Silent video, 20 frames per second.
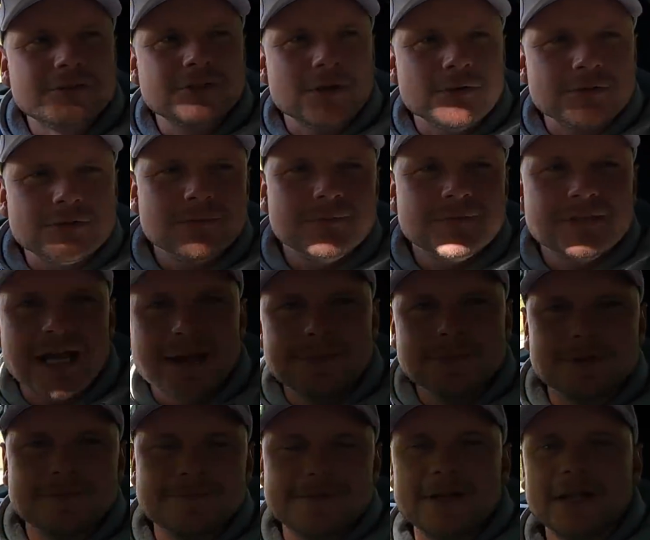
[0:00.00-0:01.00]
so
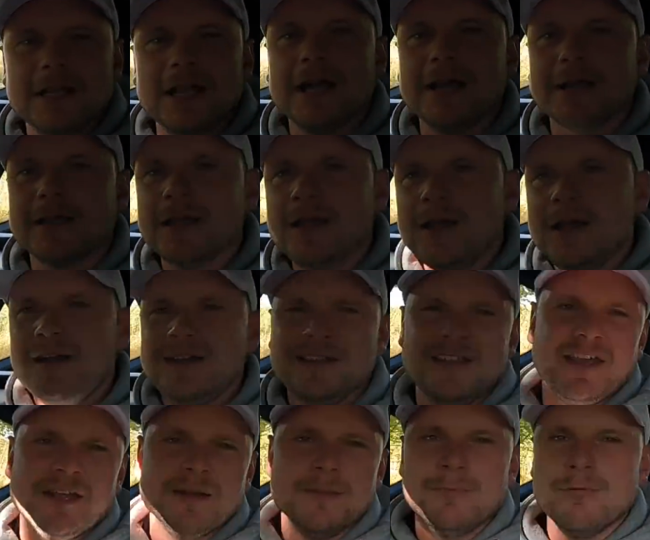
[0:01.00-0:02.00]
sometimes you feel like
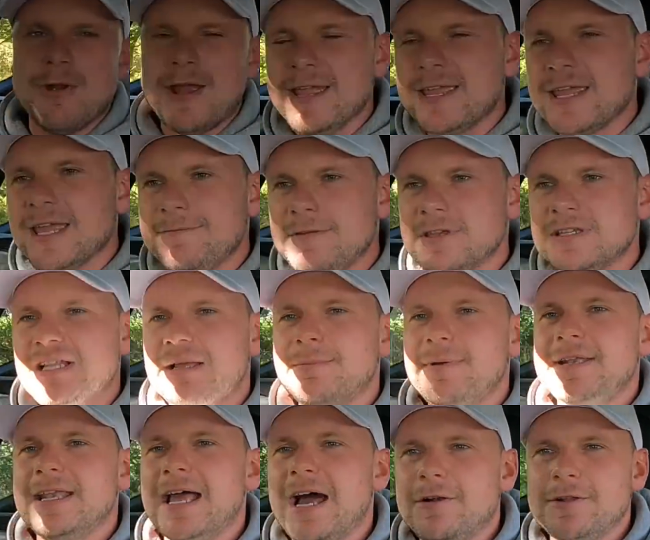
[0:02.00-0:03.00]
you're going to break it if you slam
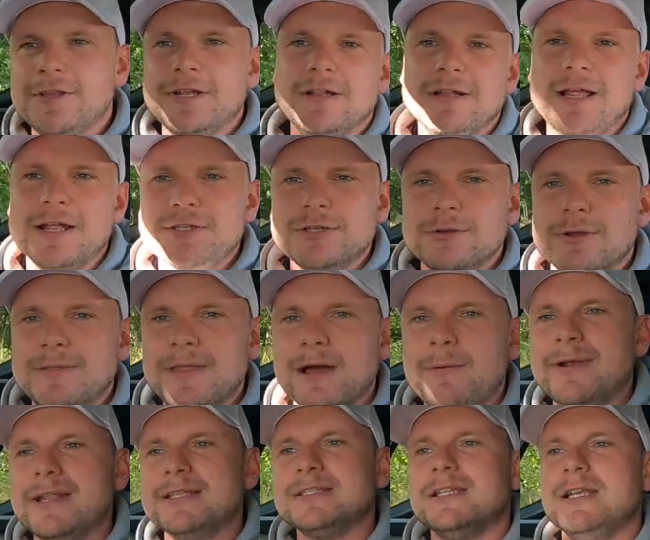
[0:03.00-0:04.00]
it down. You don't like doing that
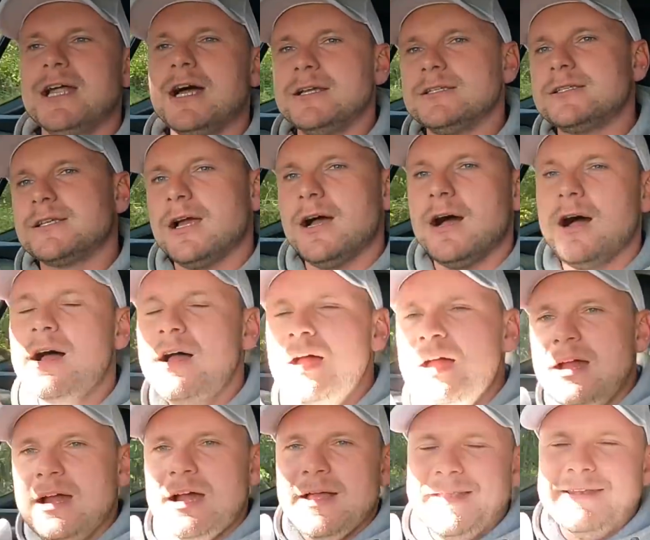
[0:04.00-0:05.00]
when it's a nice car.
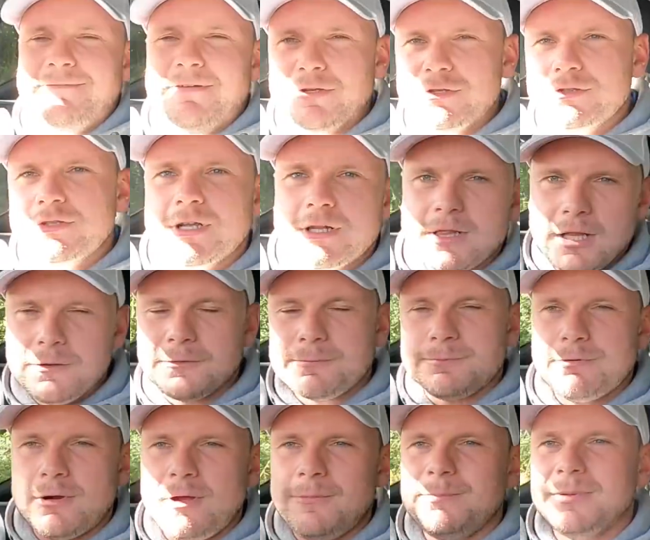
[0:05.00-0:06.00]
And then if it doesn't close
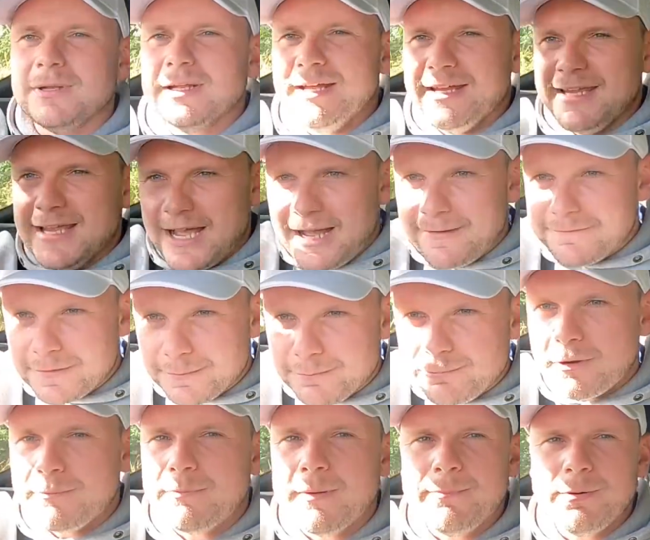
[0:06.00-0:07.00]
properly, you have to
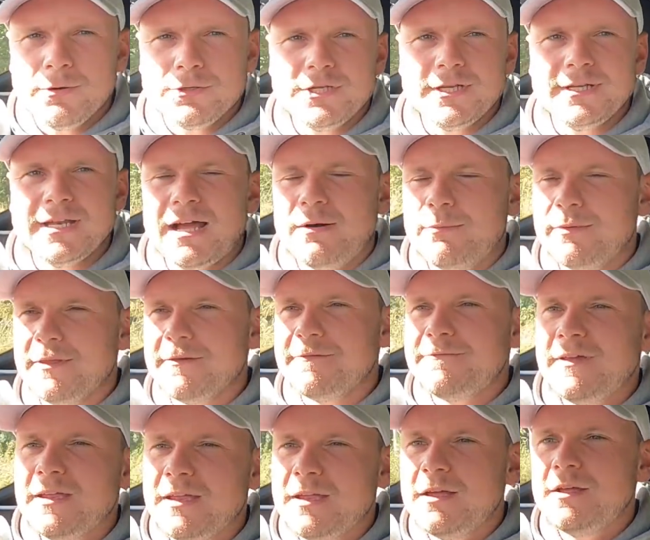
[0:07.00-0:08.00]
proper push it down with your
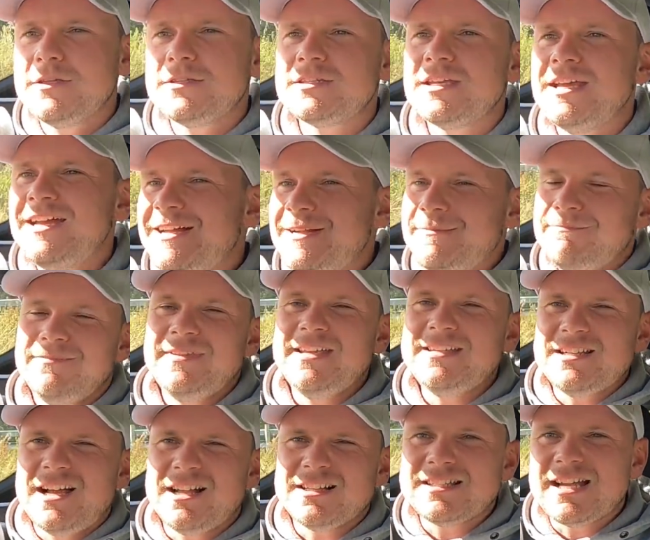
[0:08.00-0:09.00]
fingers.
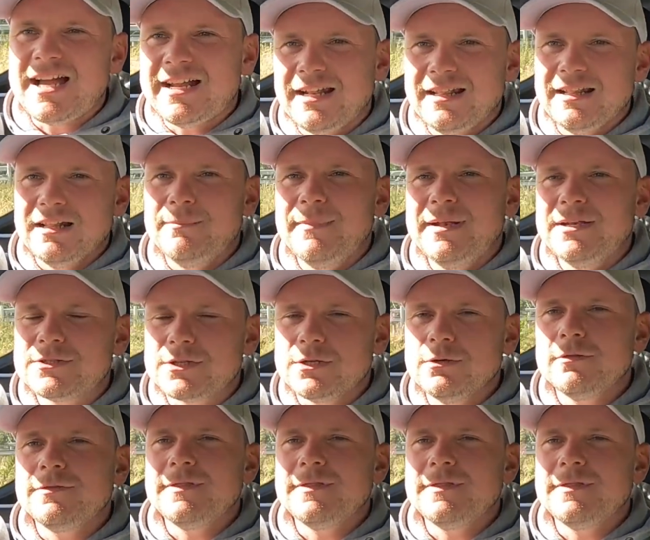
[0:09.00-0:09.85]
These are tiny little minuscule